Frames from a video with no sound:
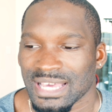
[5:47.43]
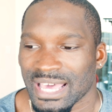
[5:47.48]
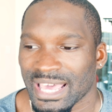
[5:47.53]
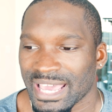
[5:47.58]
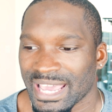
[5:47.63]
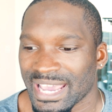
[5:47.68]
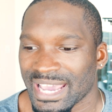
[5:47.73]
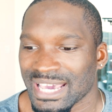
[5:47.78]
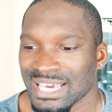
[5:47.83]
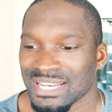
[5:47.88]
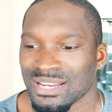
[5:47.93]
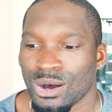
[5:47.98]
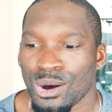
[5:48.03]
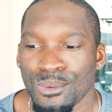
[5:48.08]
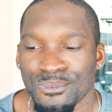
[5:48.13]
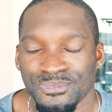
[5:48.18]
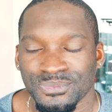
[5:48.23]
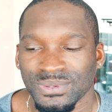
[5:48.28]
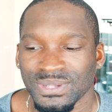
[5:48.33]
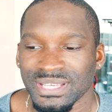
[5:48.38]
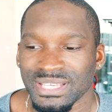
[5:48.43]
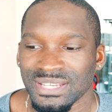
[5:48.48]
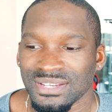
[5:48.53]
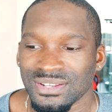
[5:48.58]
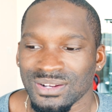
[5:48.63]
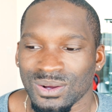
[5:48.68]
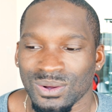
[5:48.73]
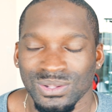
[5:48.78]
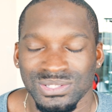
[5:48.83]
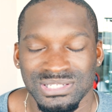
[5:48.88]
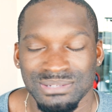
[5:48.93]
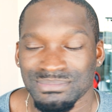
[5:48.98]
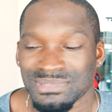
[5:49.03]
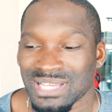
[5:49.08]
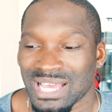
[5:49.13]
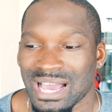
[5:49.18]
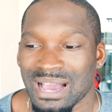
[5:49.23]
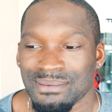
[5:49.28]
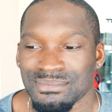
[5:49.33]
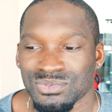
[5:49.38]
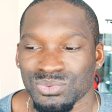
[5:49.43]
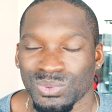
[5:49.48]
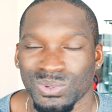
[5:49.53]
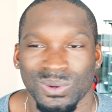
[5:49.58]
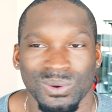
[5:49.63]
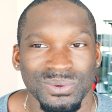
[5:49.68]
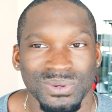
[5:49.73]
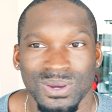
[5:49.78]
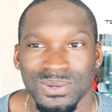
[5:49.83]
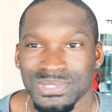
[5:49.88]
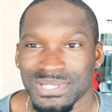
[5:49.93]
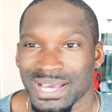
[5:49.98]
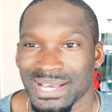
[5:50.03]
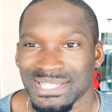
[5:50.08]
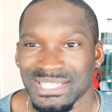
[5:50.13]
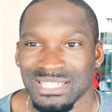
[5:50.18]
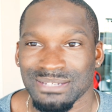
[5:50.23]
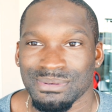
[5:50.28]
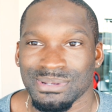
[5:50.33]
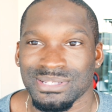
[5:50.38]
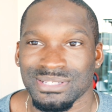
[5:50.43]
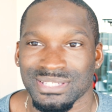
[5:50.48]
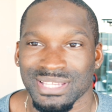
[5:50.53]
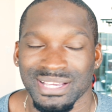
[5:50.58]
and hopefully, sometimes on those estimates,